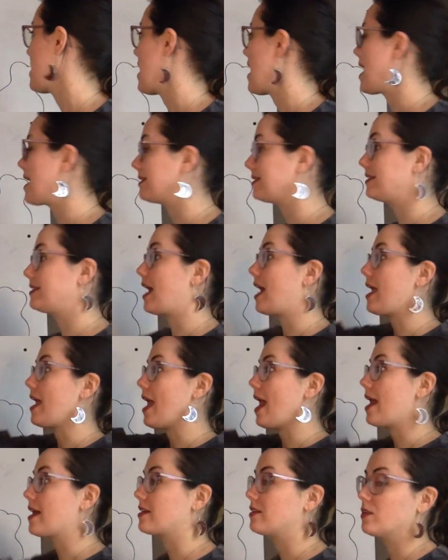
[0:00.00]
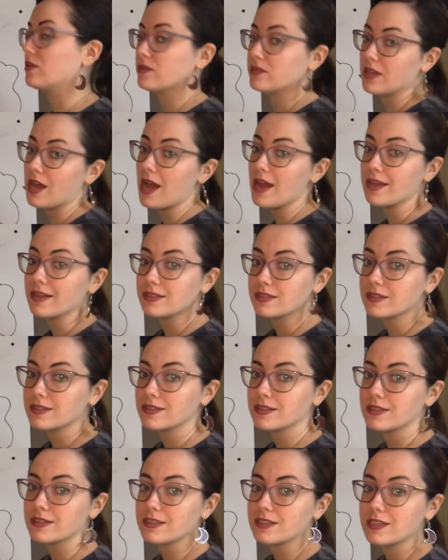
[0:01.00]
has diagonal
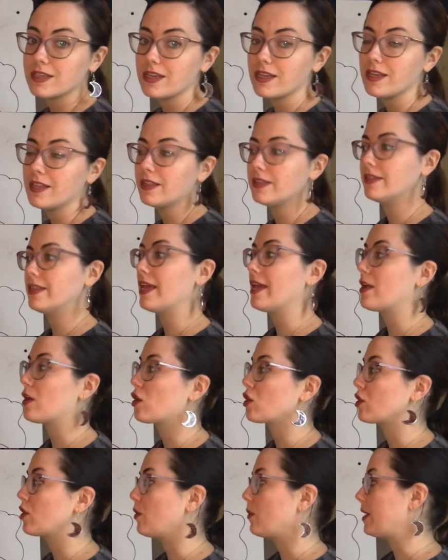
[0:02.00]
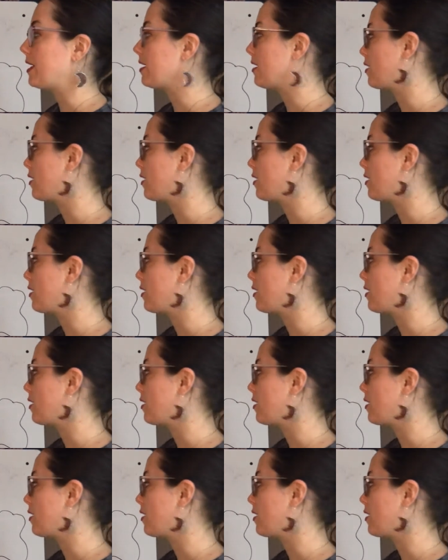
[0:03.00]
lines. They are going